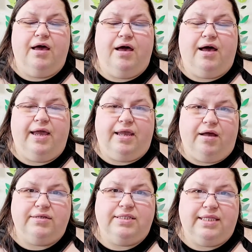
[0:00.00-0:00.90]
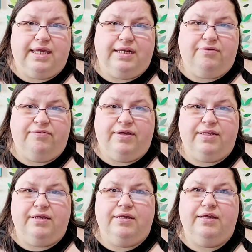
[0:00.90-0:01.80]
I got to the end of it
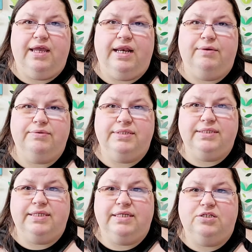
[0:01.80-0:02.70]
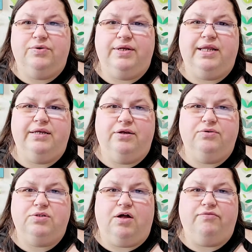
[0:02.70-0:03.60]
and I was listening to it and I
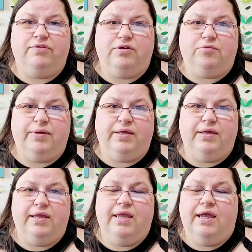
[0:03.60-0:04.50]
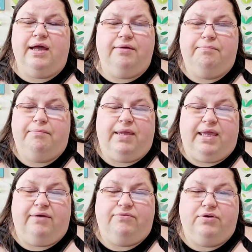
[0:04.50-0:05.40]
dozed off a little bit. I may
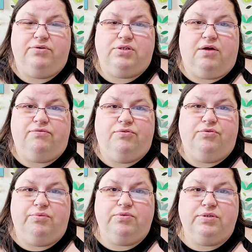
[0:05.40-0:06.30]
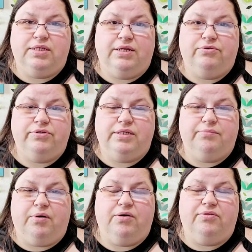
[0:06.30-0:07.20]
have dozed off through the most interesting
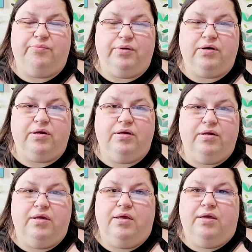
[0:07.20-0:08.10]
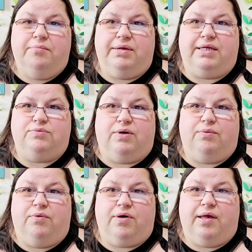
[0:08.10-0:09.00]
part of the book because when I
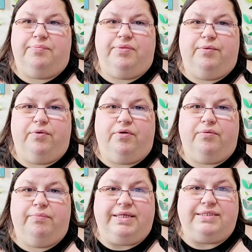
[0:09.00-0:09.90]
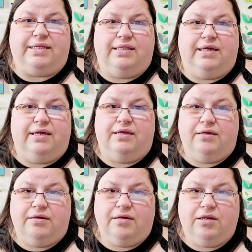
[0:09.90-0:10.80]
woke up, they were basically,
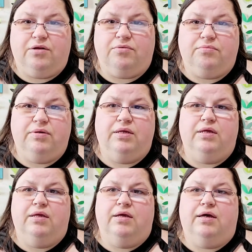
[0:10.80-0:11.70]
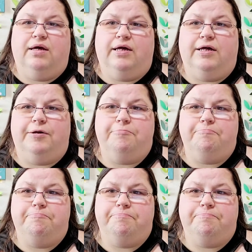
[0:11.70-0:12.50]
you know, um,